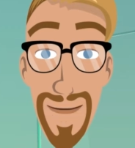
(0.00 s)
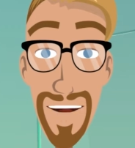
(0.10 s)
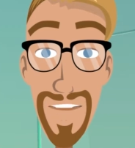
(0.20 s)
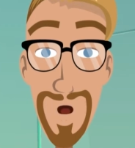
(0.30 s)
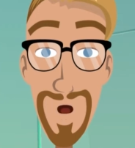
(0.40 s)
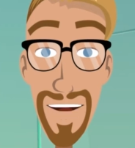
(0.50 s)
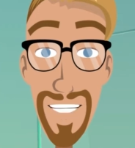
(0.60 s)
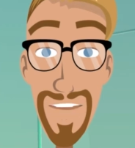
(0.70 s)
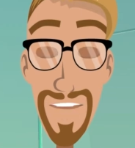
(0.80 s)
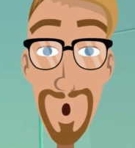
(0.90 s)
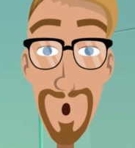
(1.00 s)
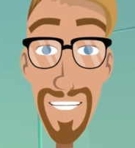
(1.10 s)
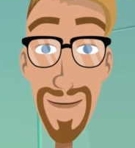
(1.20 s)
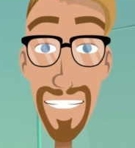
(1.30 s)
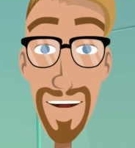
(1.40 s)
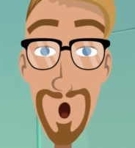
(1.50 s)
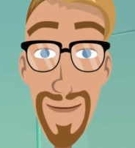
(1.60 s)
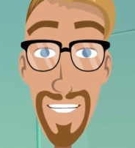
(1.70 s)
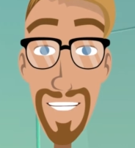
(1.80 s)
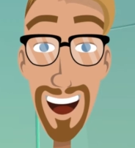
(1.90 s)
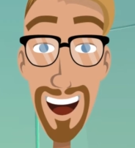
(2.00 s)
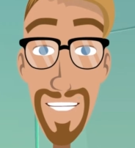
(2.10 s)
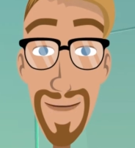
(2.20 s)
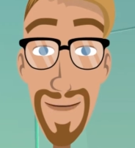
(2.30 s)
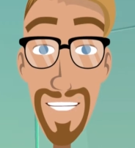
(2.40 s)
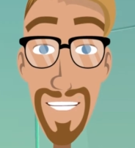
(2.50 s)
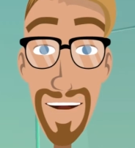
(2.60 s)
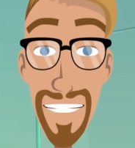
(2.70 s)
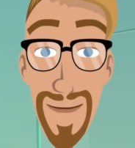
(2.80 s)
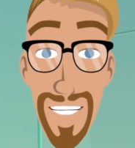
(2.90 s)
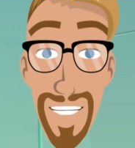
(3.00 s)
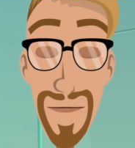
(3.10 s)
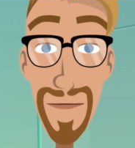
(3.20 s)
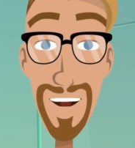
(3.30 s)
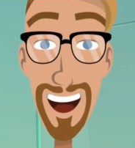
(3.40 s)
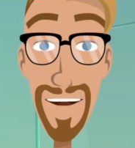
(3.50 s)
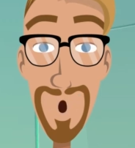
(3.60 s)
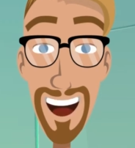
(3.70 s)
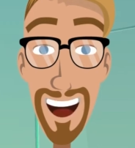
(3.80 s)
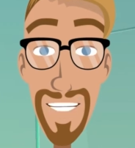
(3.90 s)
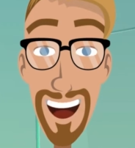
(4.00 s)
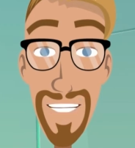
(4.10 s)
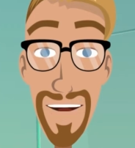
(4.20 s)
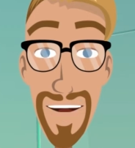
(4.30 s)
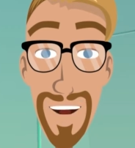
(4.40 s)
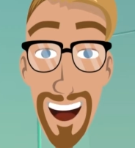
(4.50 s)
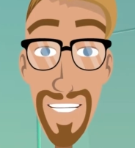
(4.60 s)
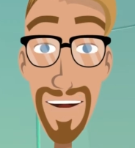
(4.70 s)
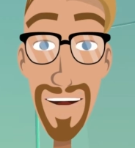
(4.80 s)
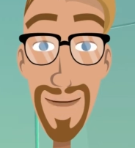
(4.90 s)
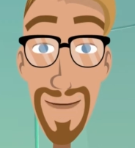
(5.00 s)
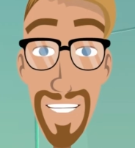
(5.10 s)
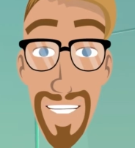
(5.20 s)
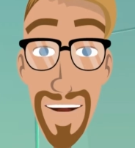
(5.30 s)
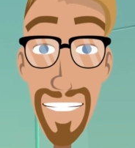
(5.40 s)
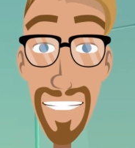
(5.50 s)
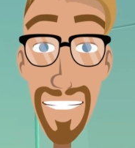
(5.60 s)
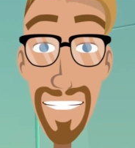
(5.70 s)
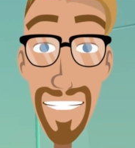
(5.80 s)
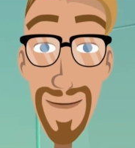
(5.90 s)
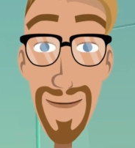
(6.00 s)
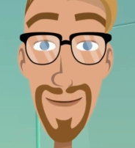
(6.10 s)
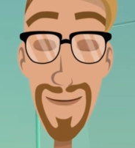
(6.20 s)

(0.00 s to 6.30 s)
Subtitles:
Make sure you filled out the alt tag, a description where you can add valuable and unique keywords.